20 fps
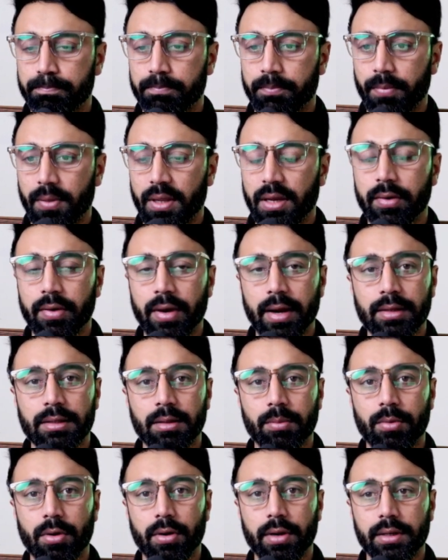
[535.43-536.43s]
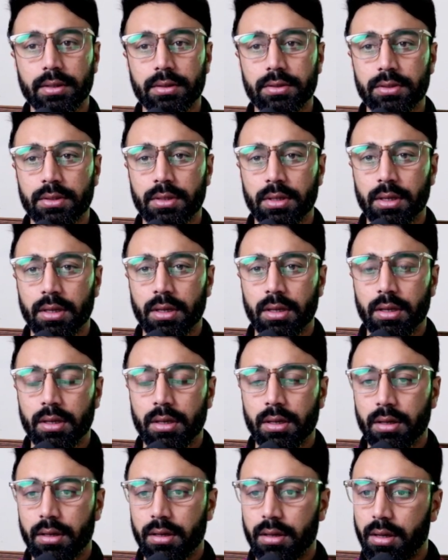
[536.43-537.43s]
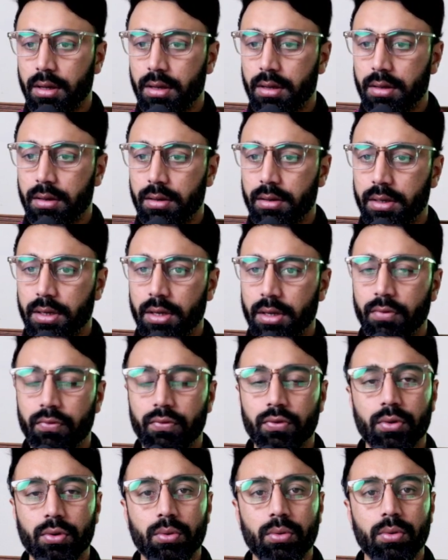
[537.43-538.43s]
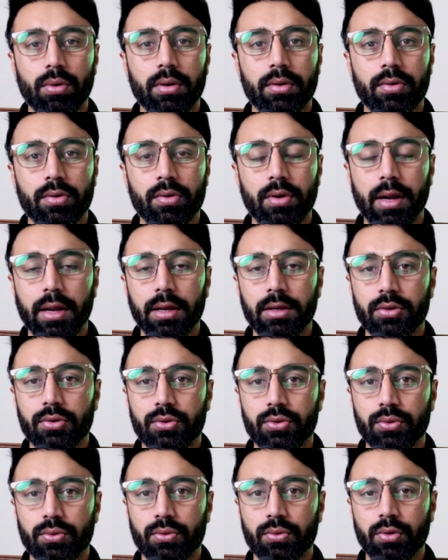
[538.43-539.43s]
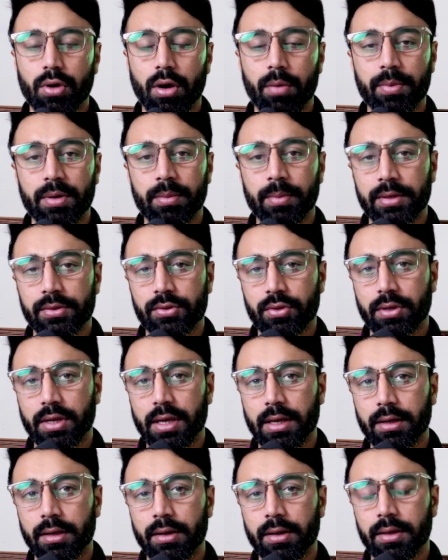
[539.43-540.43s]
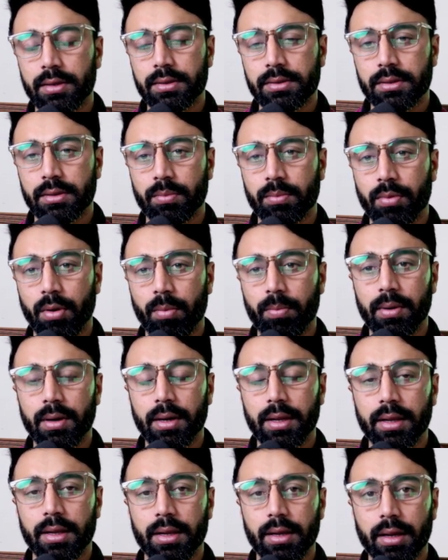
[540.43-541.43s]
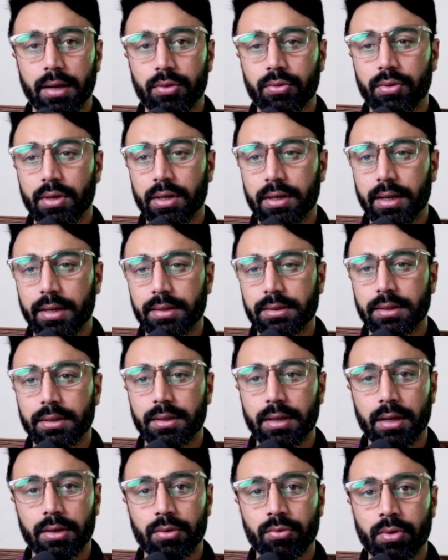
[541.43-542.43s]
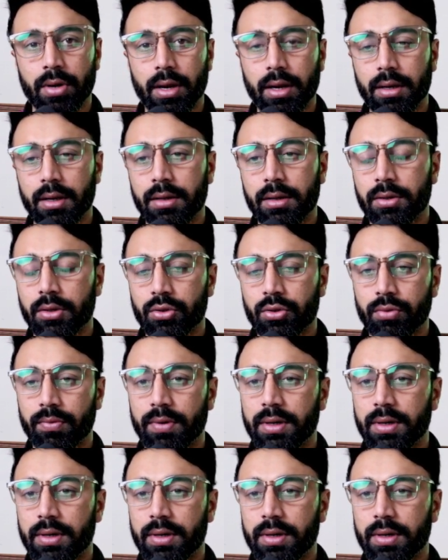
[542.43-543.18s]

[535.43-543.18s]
rank the product. If you try to optimize your categories properly and you index it and you rank it, you will get